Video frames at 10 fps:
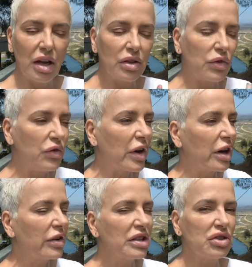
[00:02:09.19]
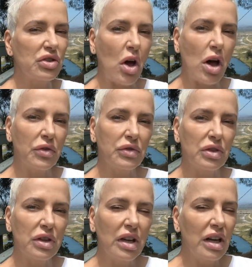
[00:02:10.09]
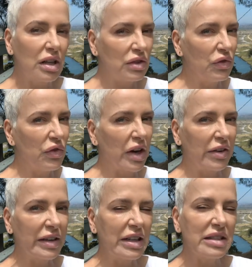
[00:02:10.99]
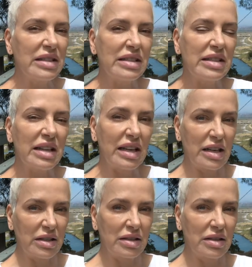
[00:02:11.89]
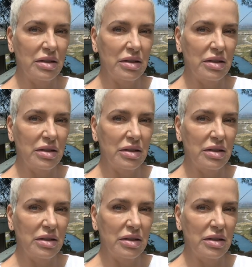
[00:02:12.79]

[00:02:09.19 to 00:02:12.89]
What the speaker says: It's very soft. It's very insidious.